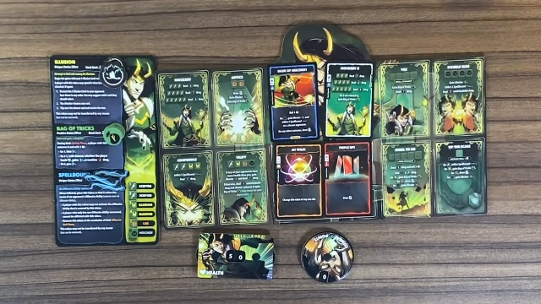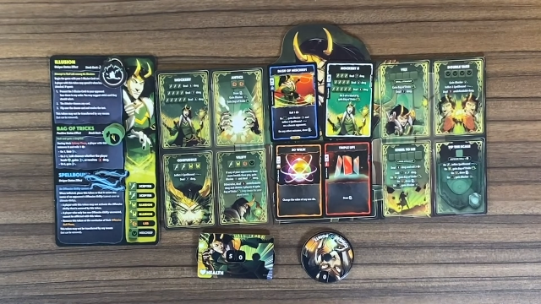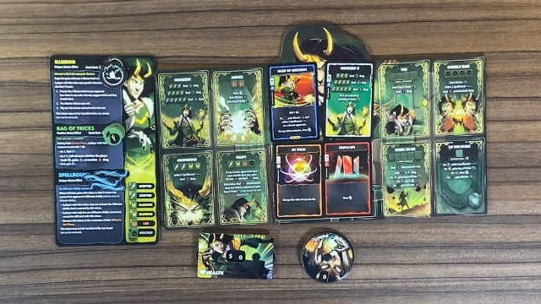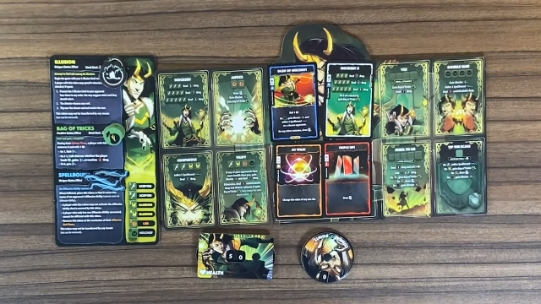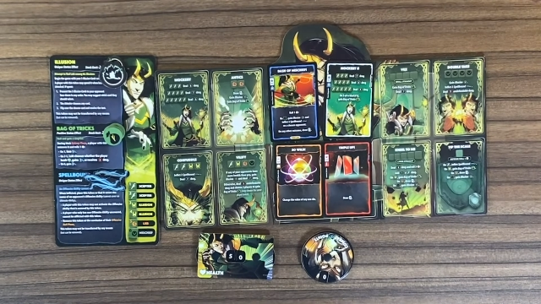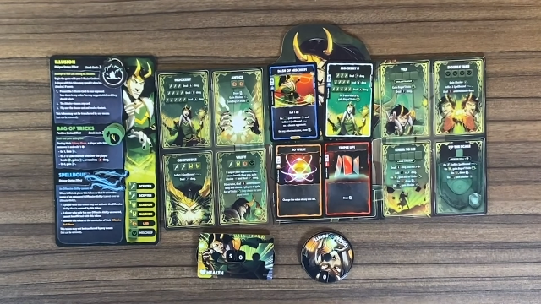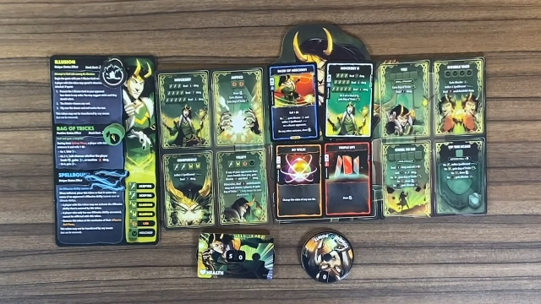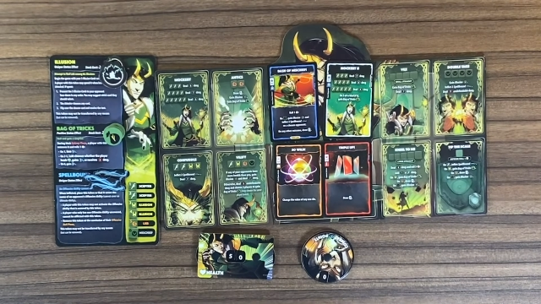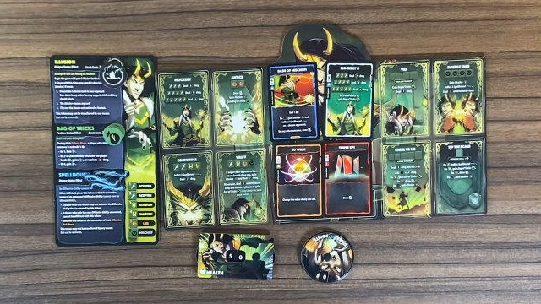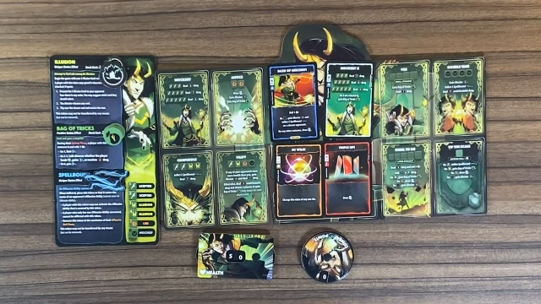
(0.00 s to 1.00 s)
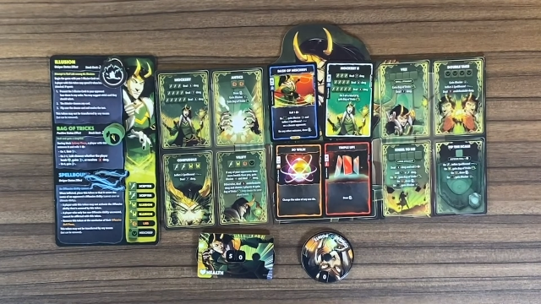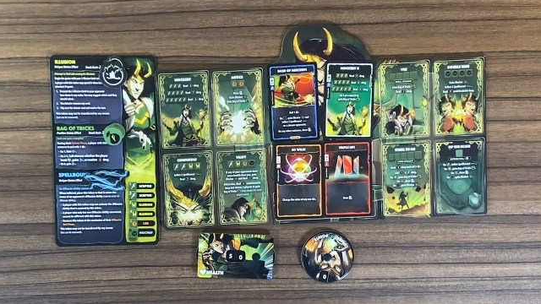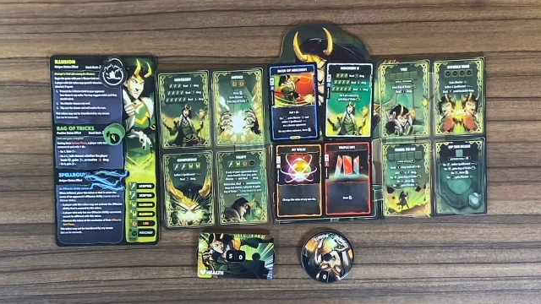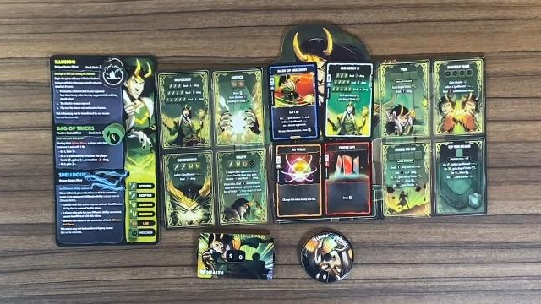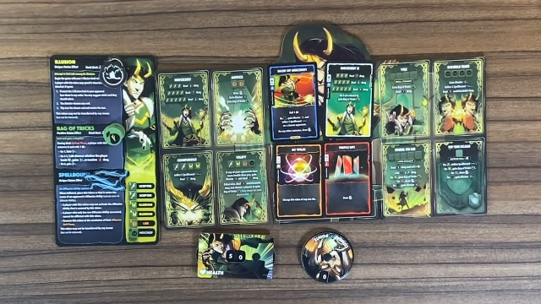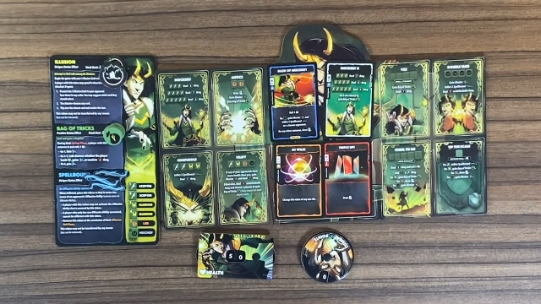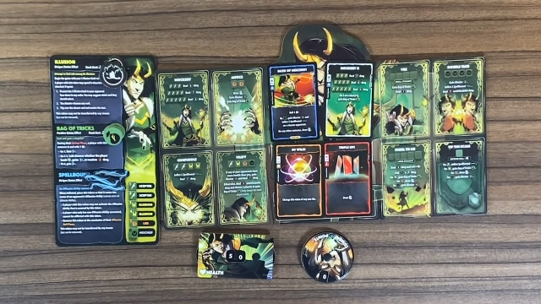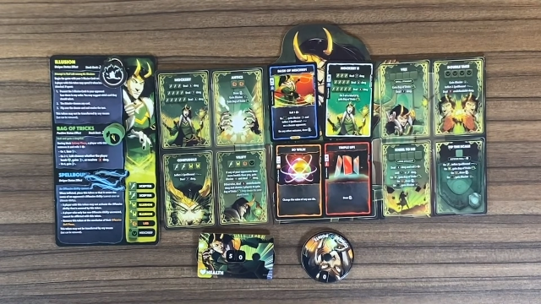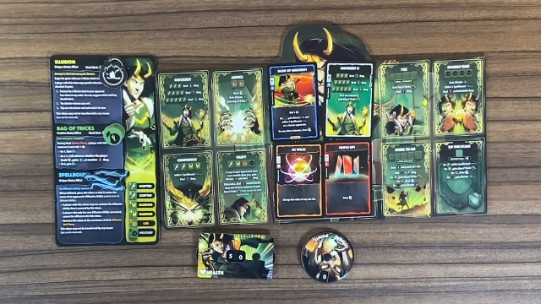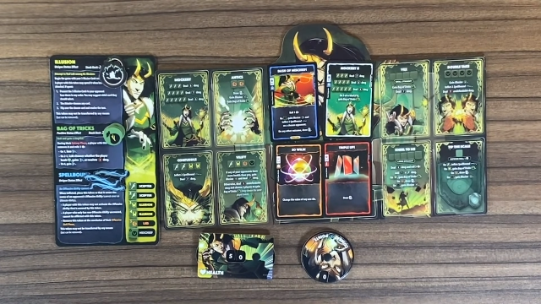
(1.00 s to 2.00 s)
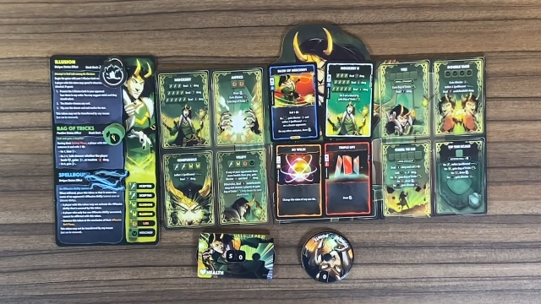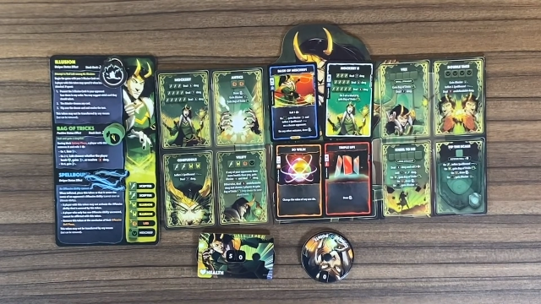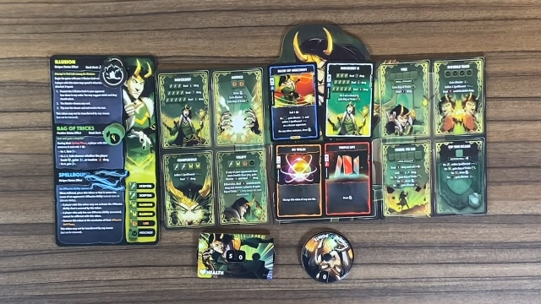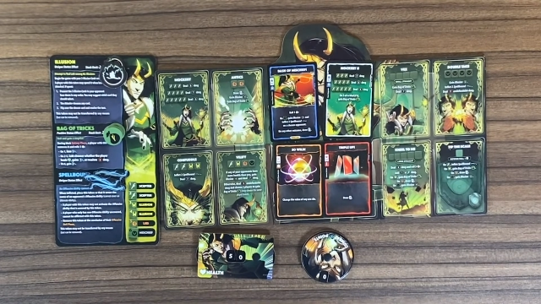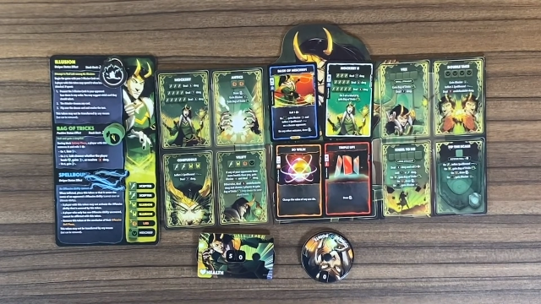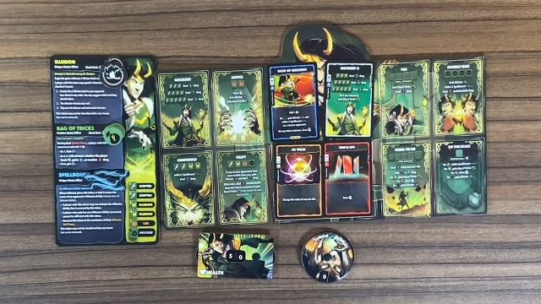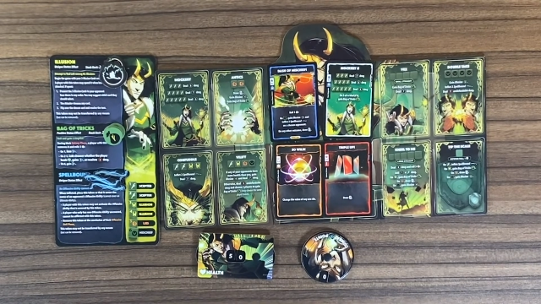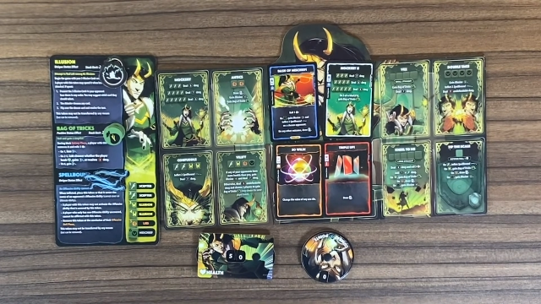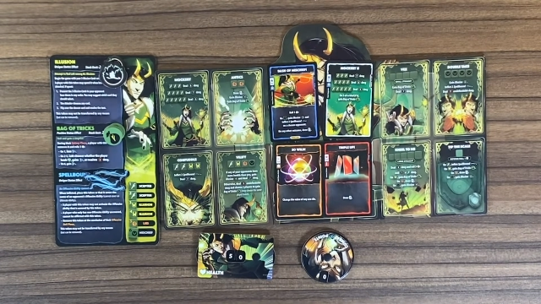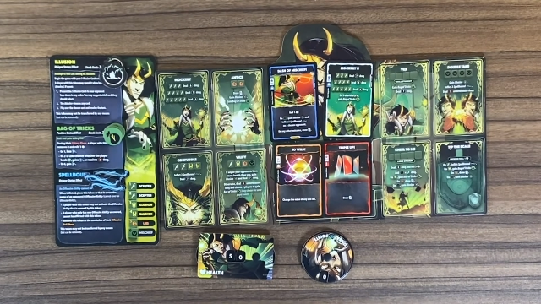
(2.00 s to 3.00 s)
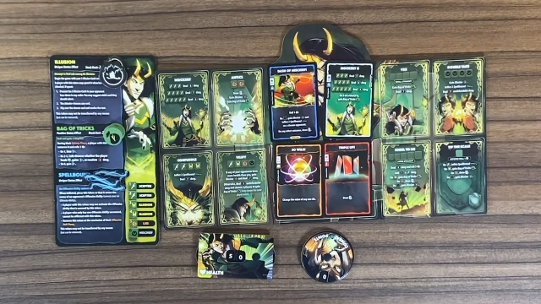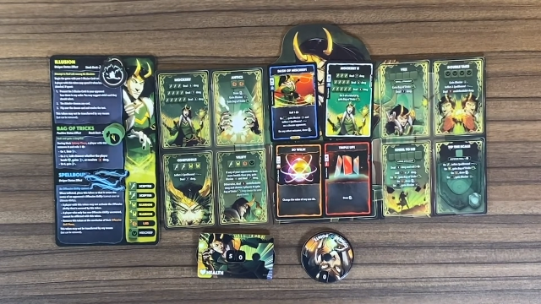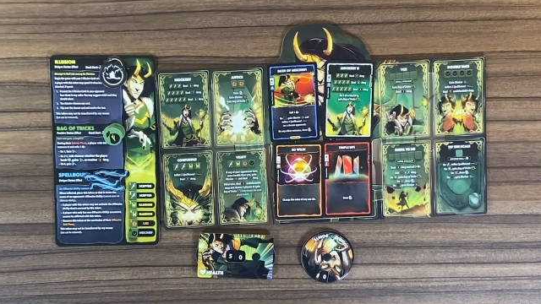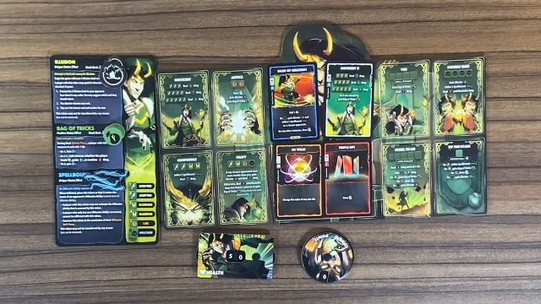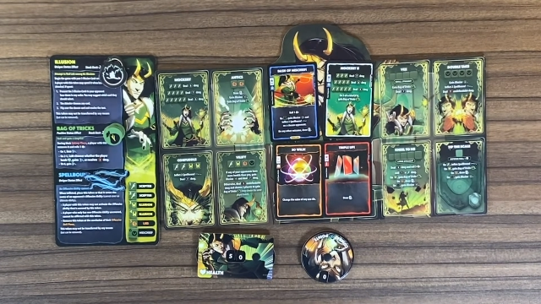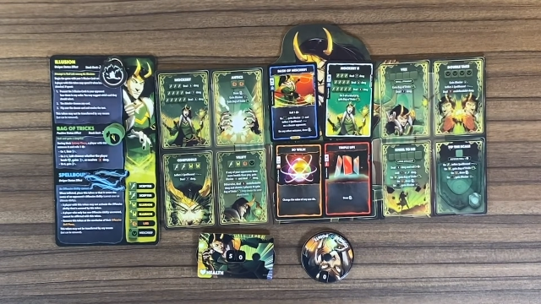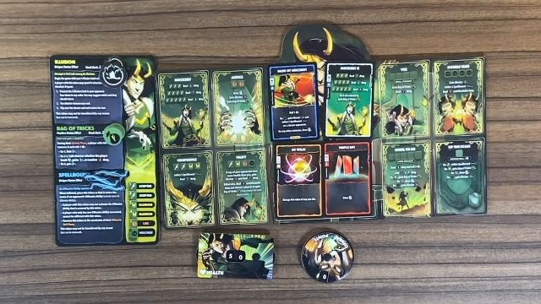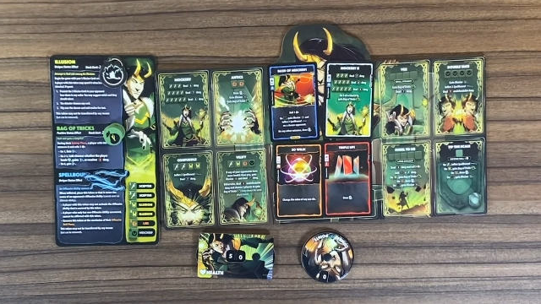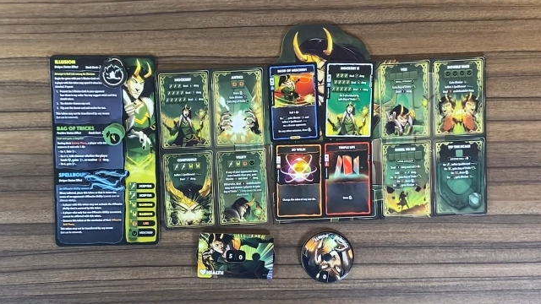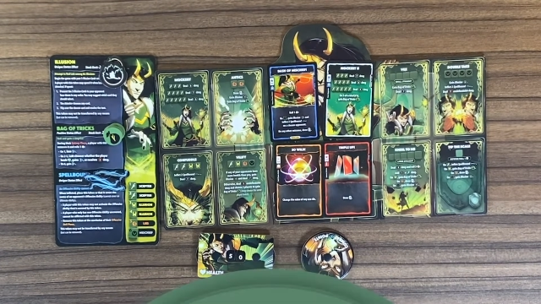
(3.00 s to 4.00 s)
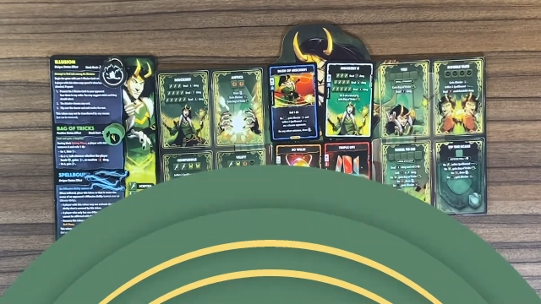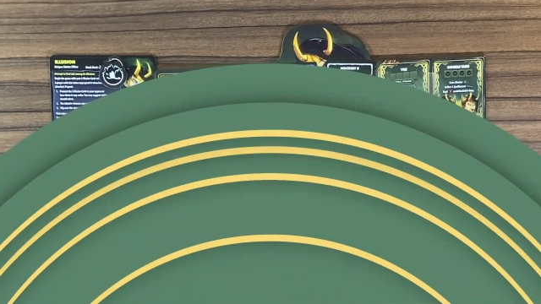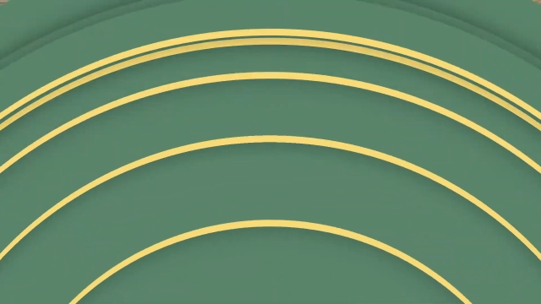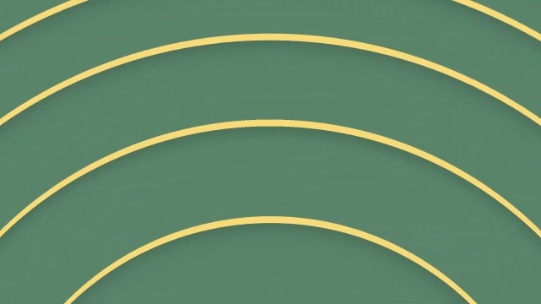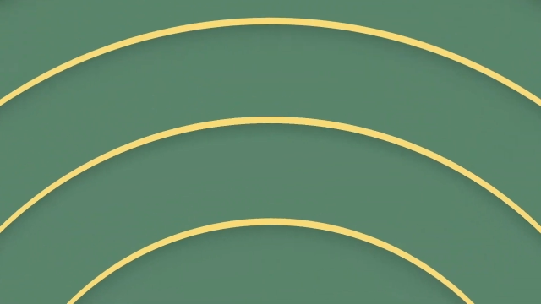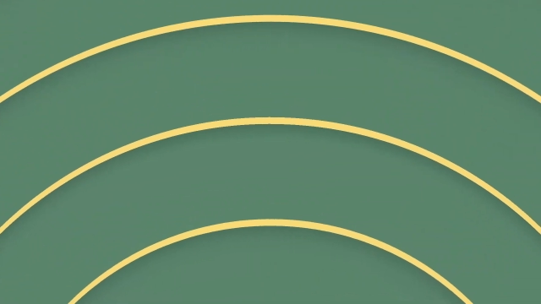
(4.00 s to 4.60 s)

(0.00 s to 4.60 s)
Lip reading: [unreadable: no face in view]